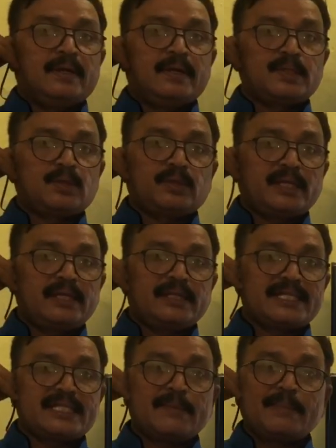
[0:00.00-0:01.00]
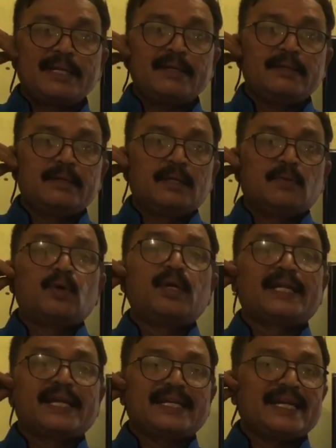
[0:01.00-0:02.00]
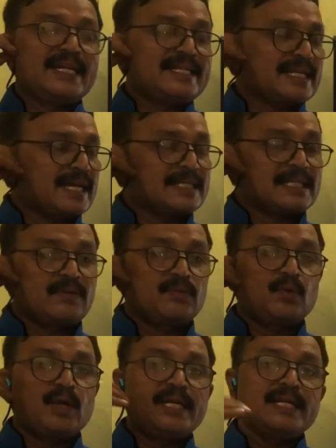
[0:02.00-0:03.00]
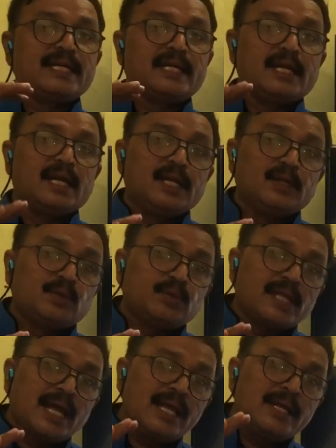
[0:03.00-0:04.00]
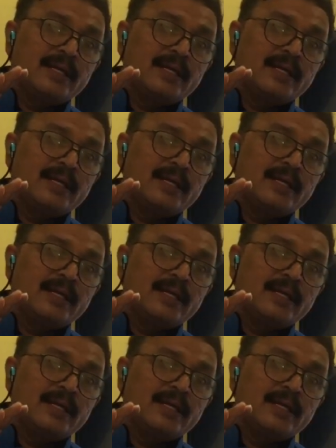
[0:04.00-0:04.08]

so that the semen won't get any chance of going into the